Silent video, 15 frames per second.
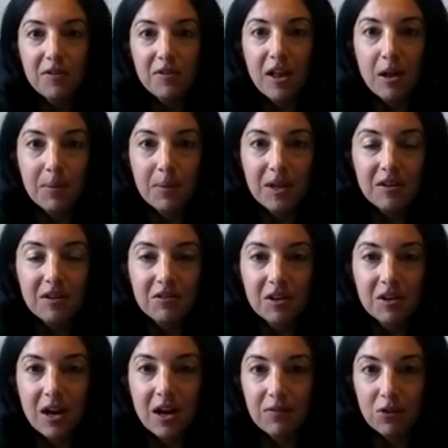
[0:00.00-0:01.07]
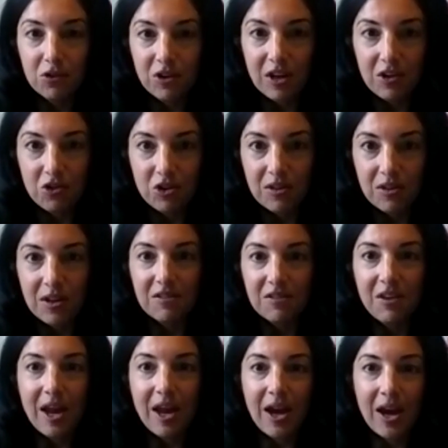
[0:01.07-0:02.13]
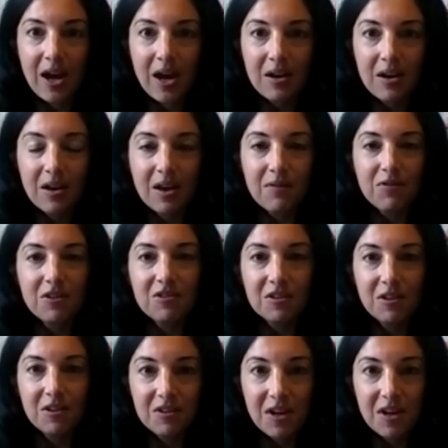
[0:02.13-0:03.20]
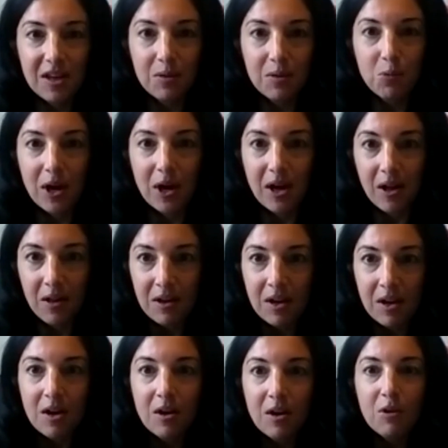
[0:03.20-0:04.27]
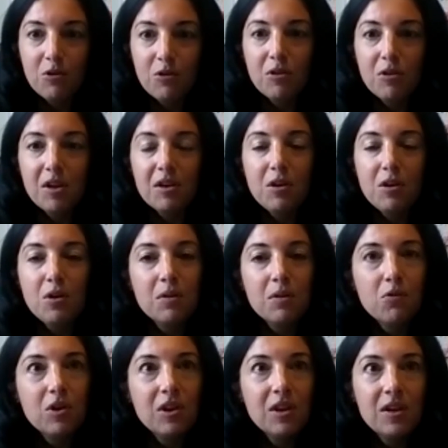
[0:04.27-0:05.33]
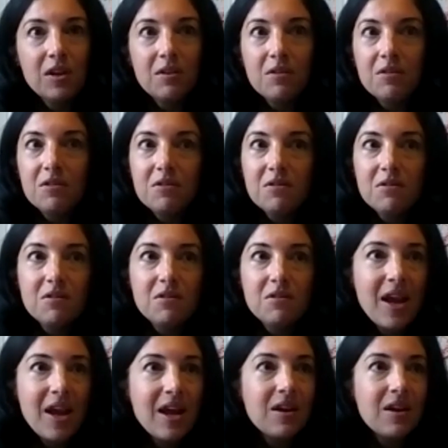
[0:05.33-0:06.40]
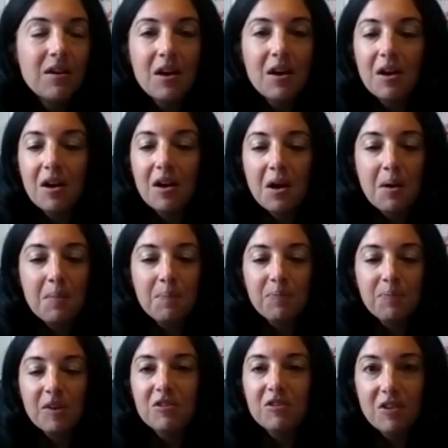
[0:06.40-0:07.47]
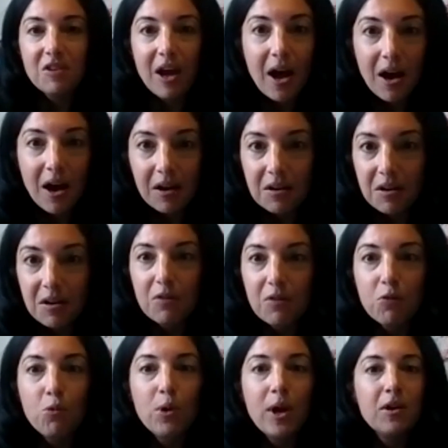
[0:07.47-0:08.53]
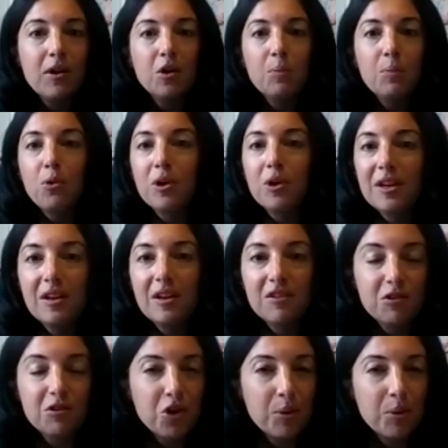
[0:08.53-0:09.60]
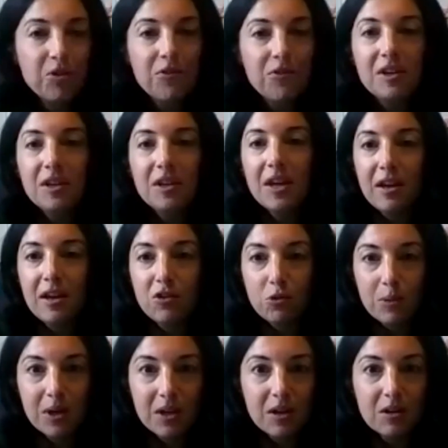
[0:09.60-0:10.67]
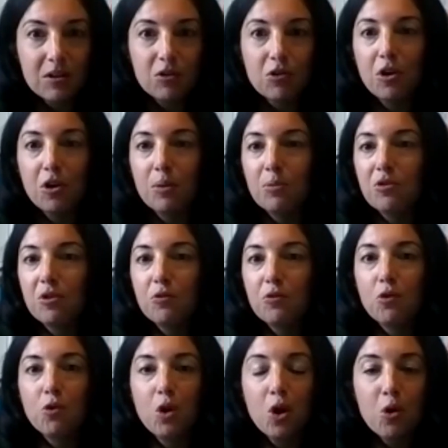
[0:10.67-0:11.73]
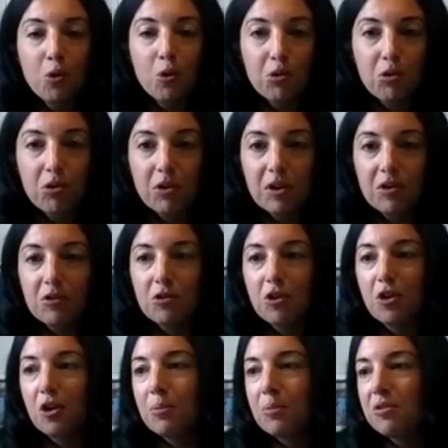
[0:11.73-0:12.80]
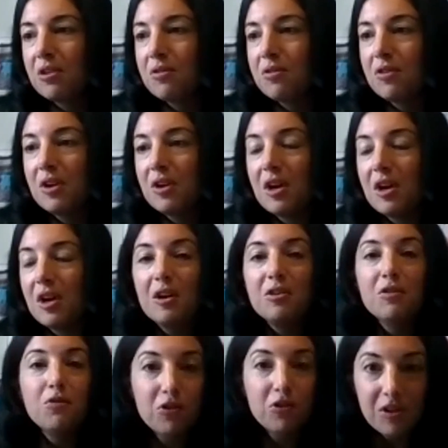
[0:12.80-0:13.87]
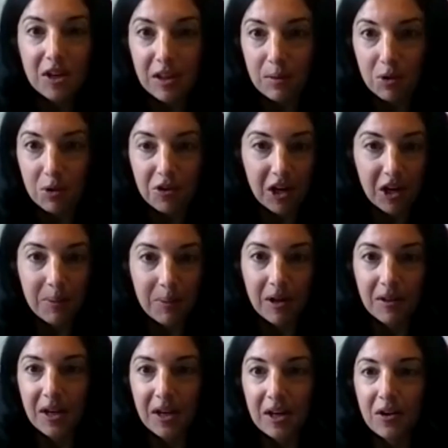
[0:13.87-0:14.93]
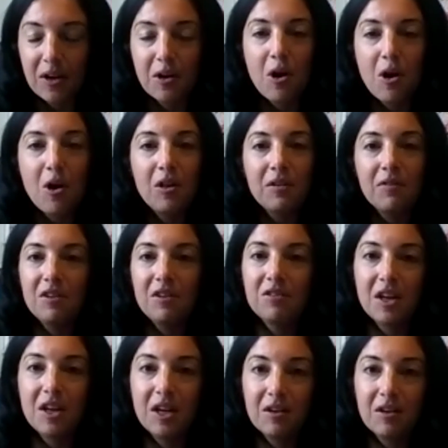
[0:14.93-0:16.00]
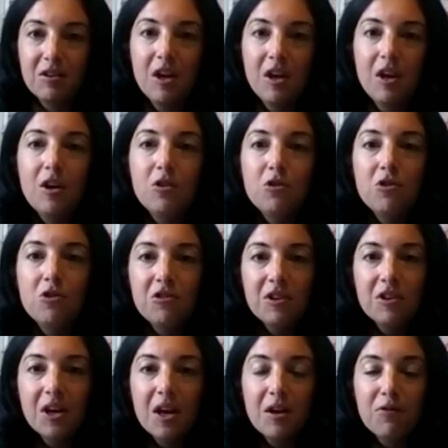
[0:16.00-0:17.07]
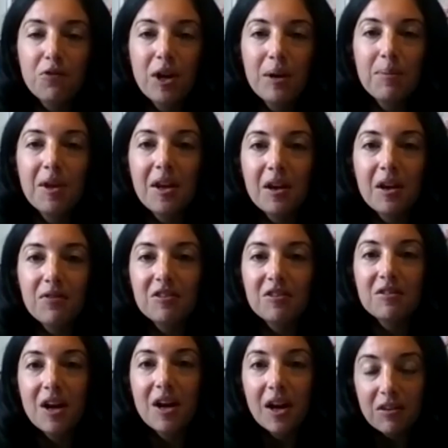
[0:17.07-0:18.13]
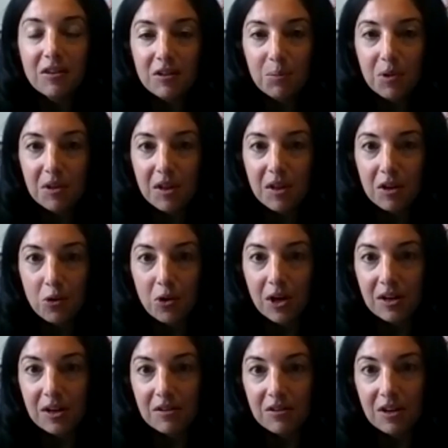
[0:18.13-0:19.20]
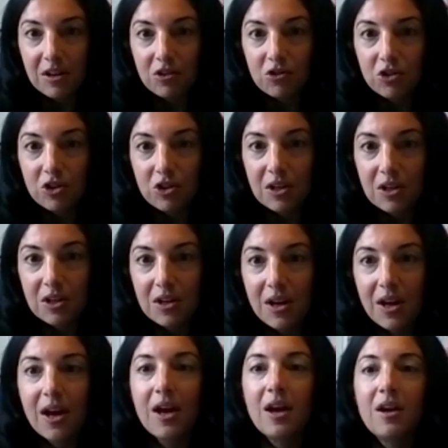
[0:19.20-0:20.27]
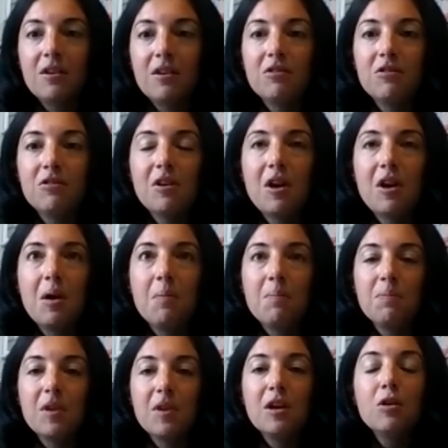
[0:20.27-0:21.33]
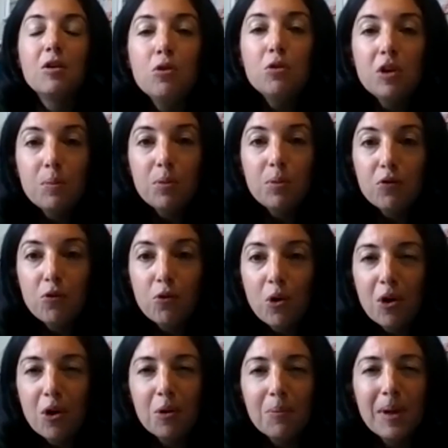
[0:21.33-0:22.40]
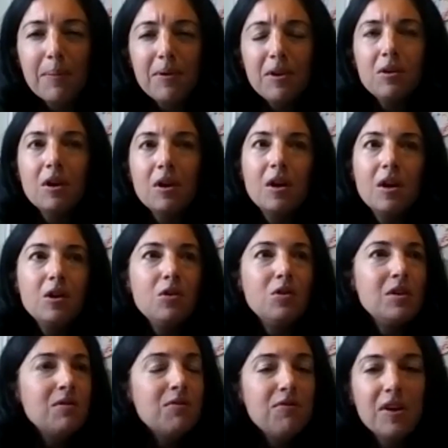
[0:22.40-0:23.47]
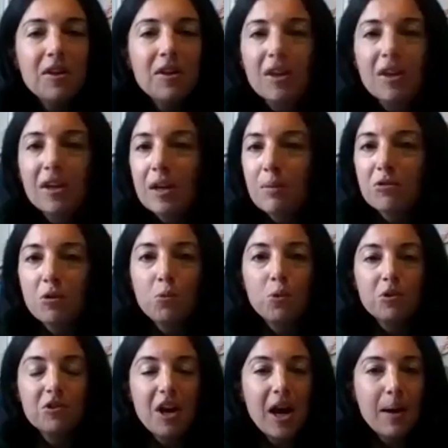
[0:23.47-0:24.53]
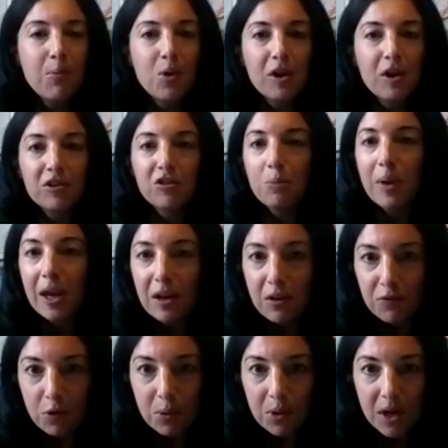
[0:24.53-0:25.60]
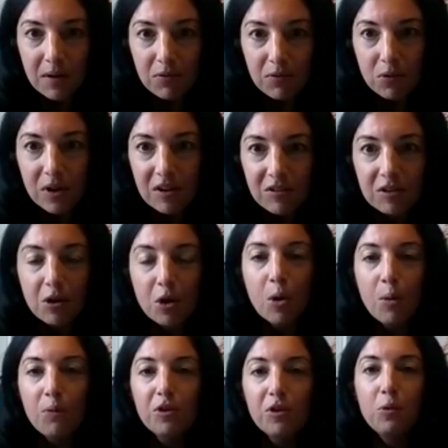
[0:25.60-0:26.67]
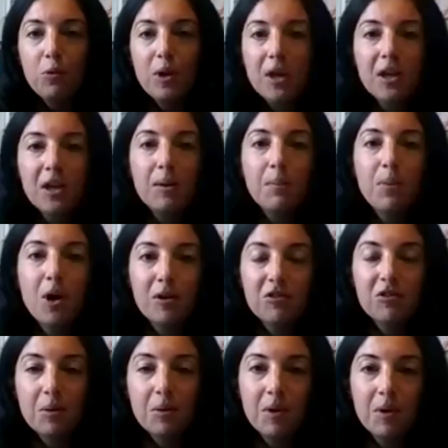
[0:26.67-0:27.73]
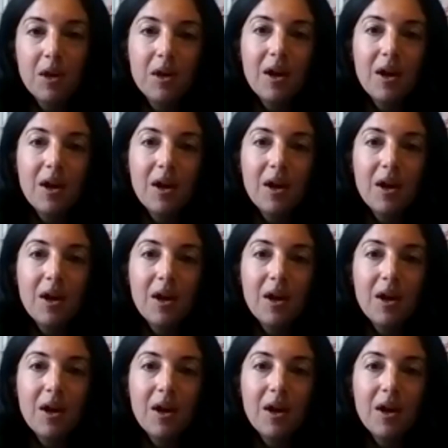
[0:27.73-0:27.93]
development is a conversation that is had and facilitated well, so that you can really take stock of where your board is in terms of engagement, in terms of growth, in terms of diversity that we'll talk about later, and all of these things. So just to kind of frame that out, if it's not something that your organization has included before, or maybe you didn't feel like it was a time well spent for whatever reason, hopefully we can impart some